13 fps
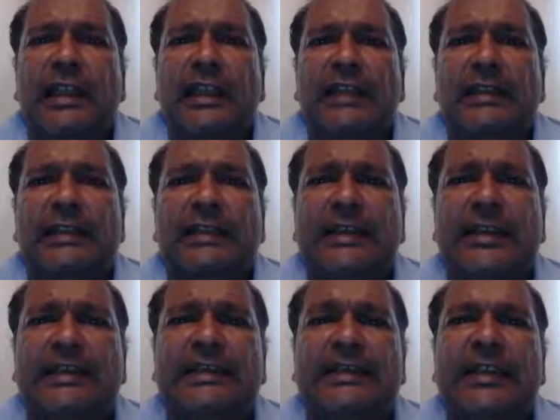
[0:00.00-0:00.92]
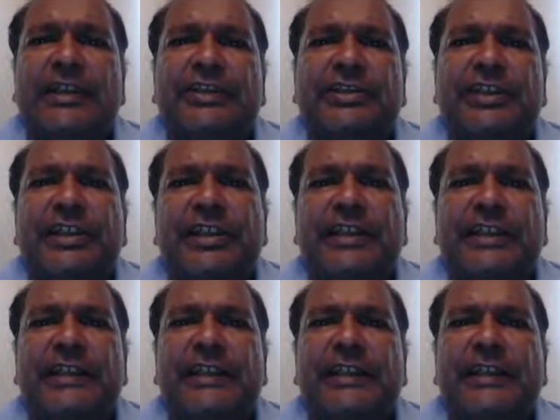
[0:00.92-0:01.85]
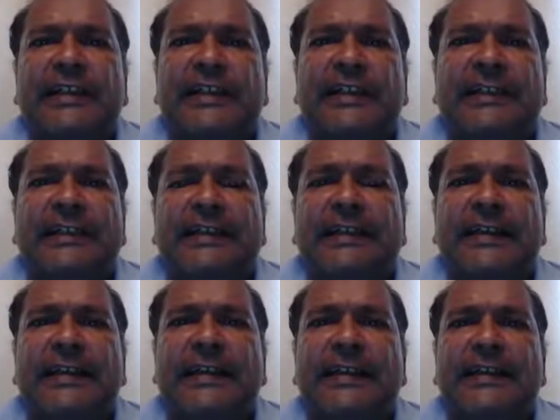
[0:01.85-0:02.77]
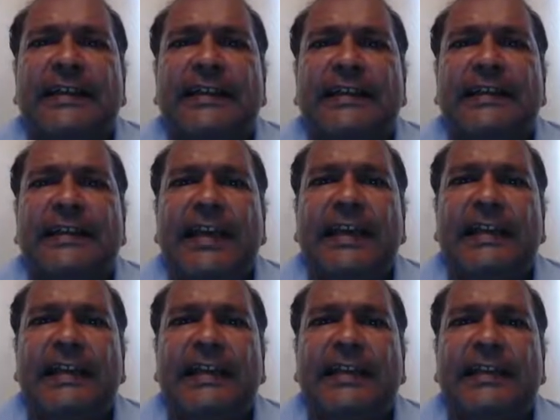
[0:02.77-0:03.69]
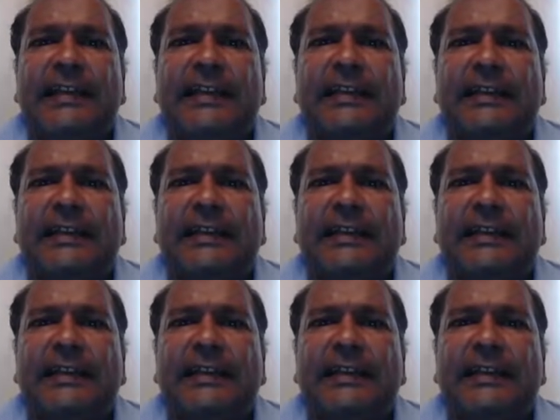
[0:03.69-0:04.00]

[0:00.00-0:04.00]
Today's session is taking it